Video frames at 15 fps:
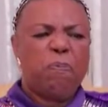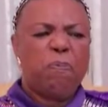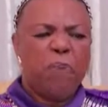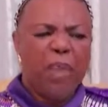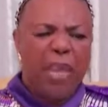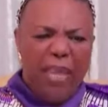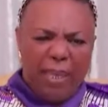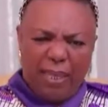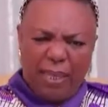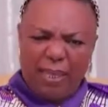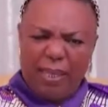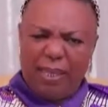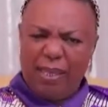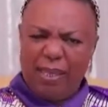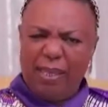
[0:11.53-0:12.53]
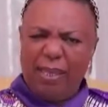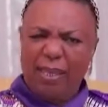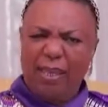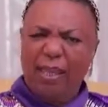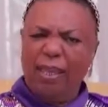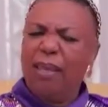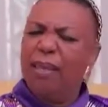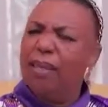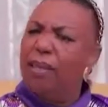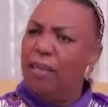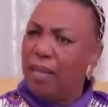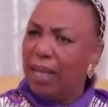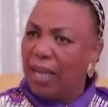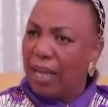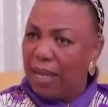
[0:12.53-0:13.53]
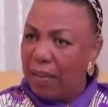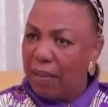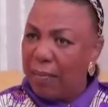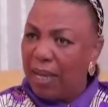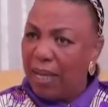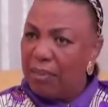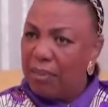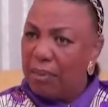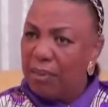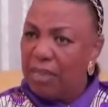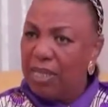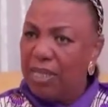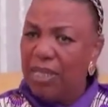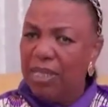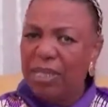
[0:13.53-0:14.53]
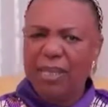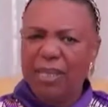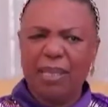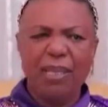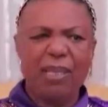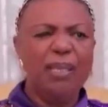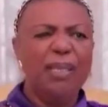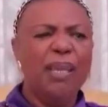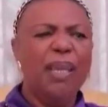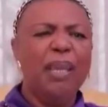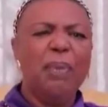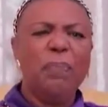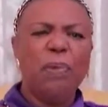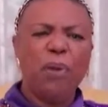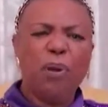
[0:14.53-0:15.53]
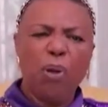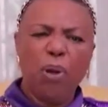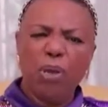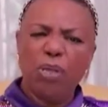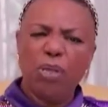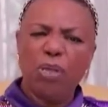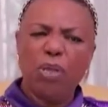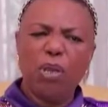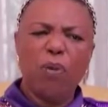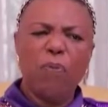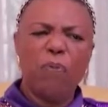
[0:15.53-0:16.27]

faith in the Ghana Bar Association because of